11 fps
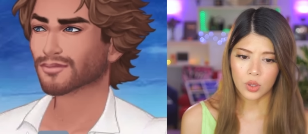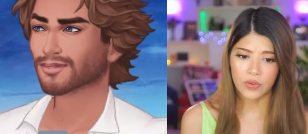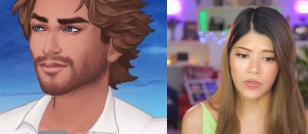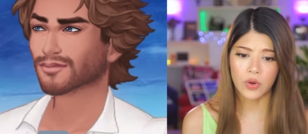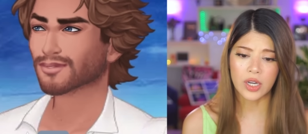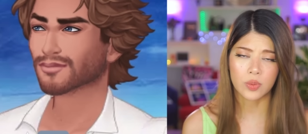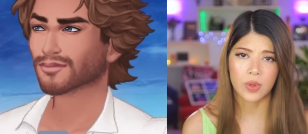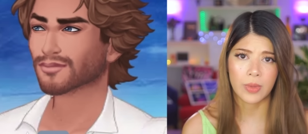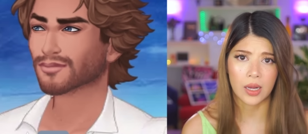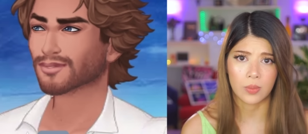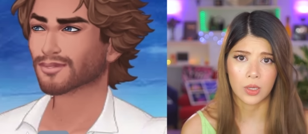Speaker 1: You have every right to
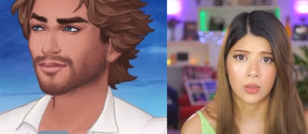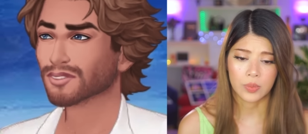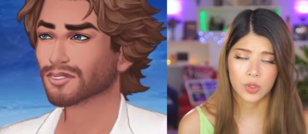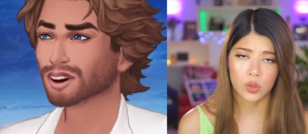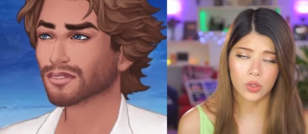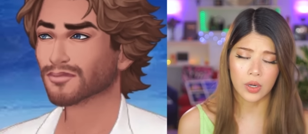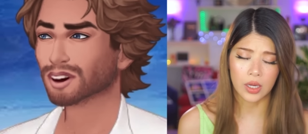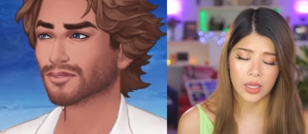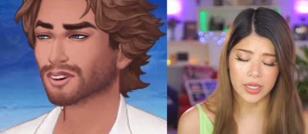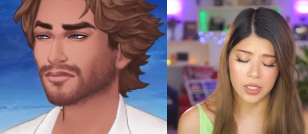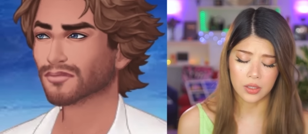be mad at me. I'm so sorry I
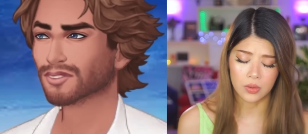lied to